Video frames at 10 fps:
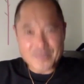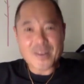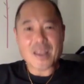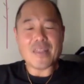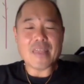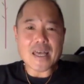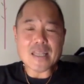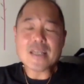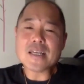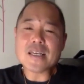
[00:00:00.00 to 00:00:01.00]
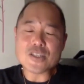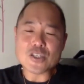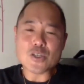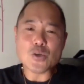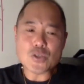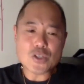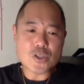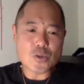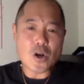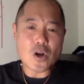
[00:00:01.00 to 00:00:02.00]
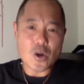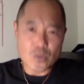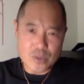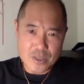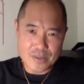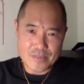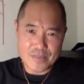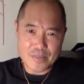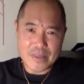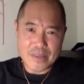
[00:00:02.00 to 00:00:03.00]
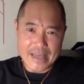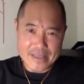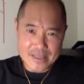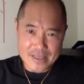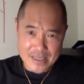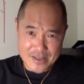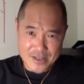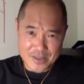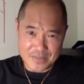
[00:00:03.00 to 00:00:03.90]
that is used to coat plant seeds.